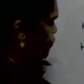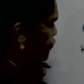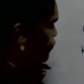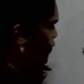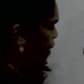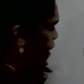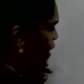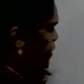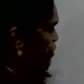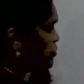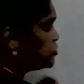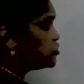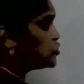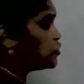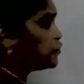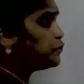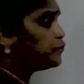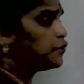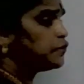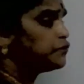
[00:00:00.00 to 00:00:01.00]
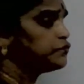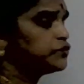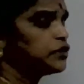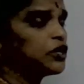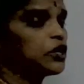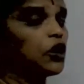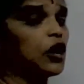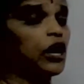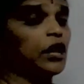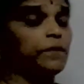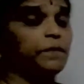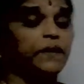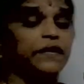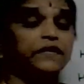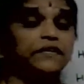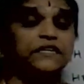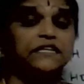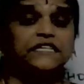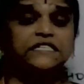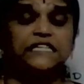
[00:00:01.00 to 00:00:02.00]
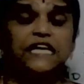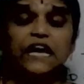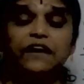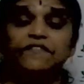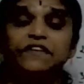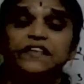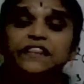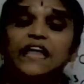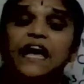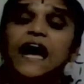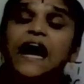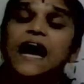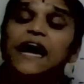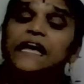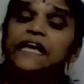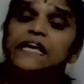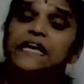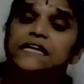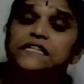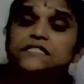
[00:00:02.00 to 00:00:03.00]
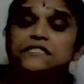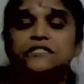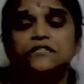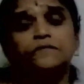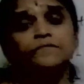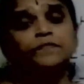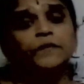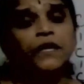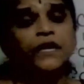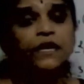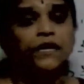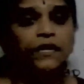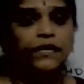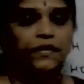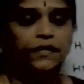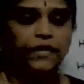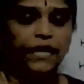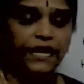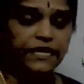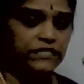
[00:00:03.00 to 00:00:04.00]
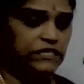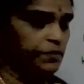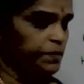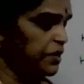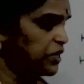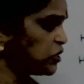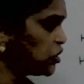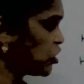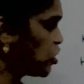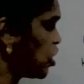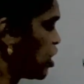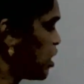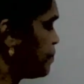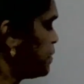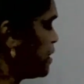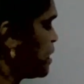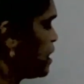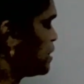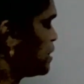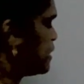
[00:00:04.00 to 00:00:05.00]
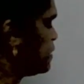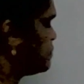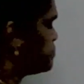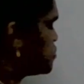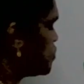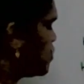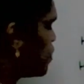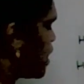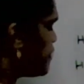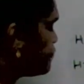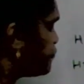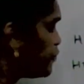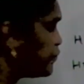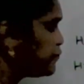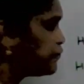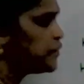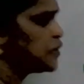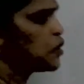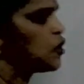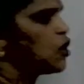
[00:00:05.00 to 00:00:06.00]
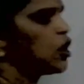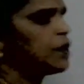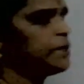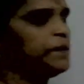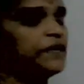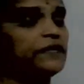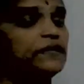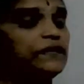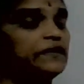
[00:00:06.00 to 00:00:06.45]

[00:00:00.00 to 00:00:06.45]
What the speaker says: 5. So fifth carbon it is having the highest asymmetric carbon atom. So fifth carbon